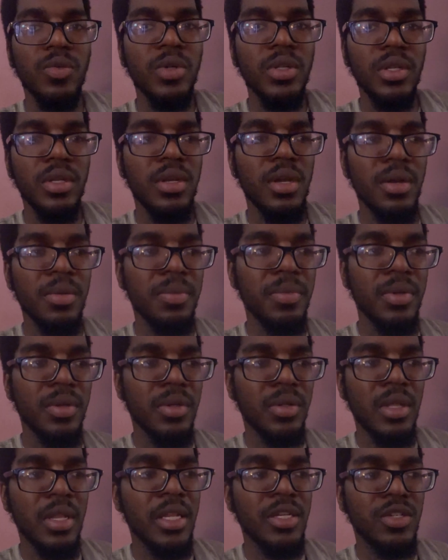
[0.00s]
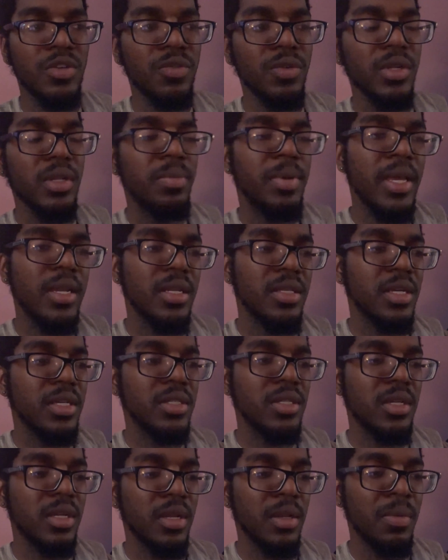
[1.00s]
of us would really know unless you're really paying
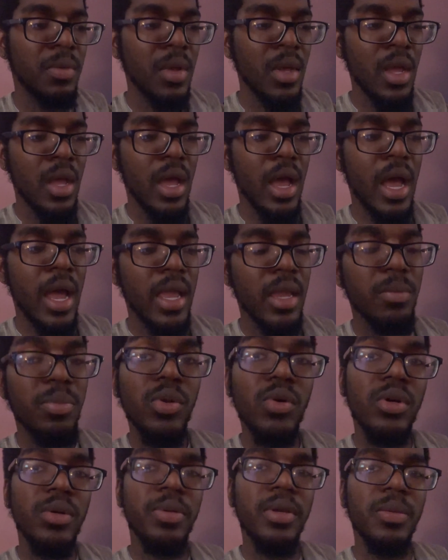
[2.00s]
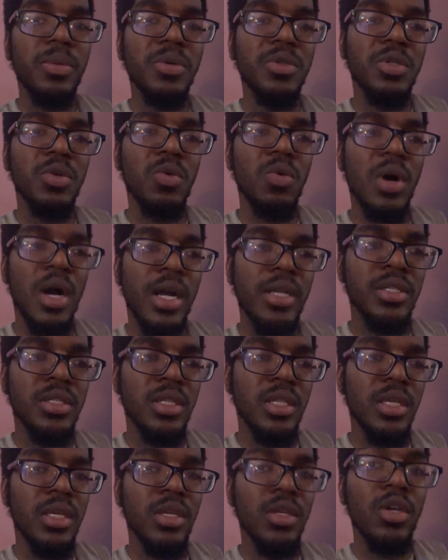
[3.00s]
attention to them. I implore people to
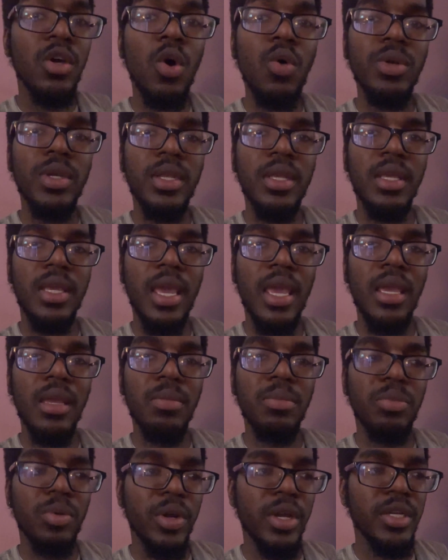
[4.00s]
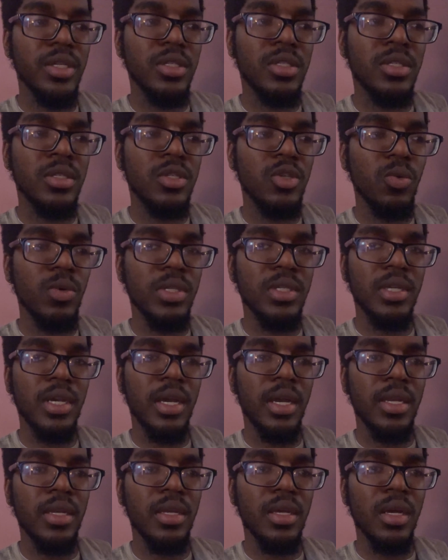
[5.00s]
watch the Golden Gate Bridge
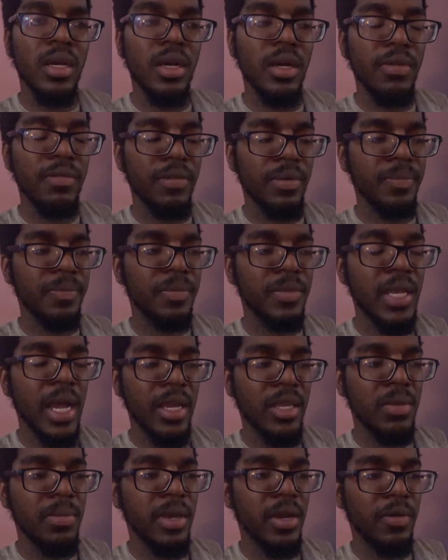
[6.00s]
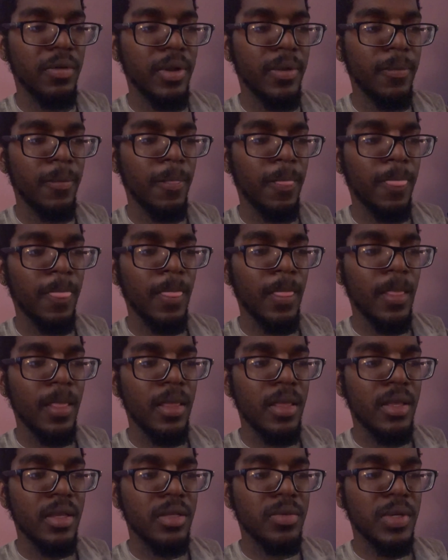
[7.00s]
suicide documentary,
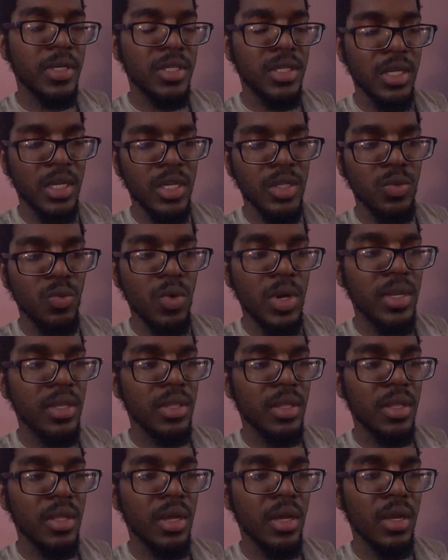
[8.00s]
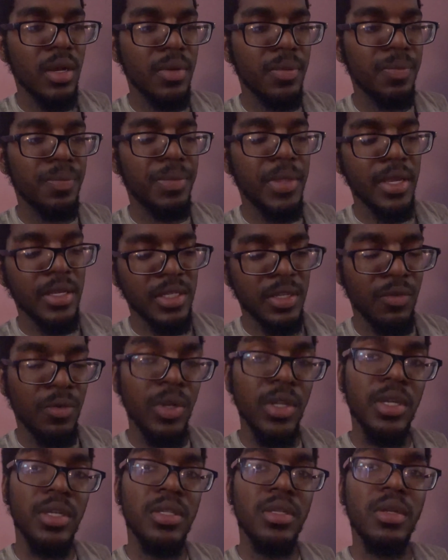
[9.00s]
especially because one of the
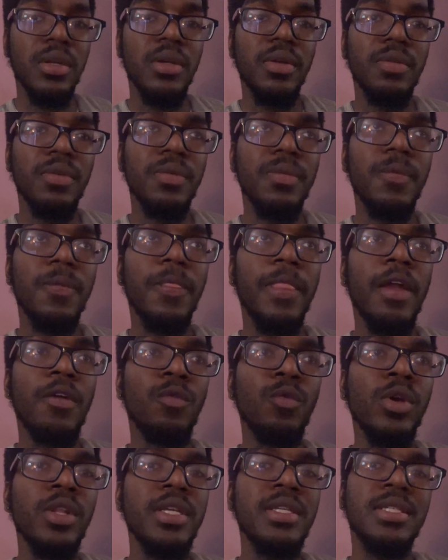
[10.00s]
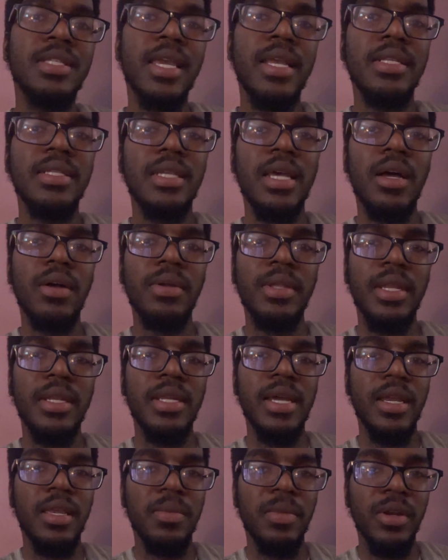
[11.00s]
things that really stands
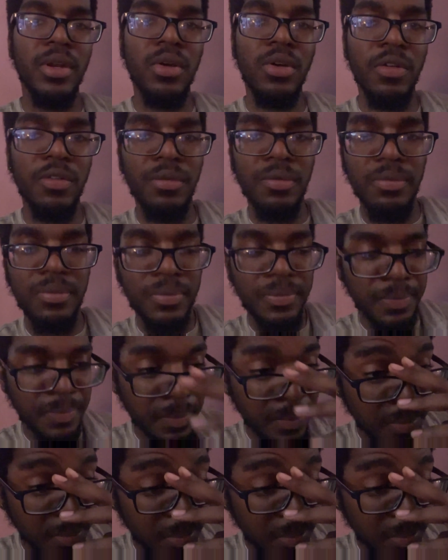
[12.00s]
out in that documentary. Hold on.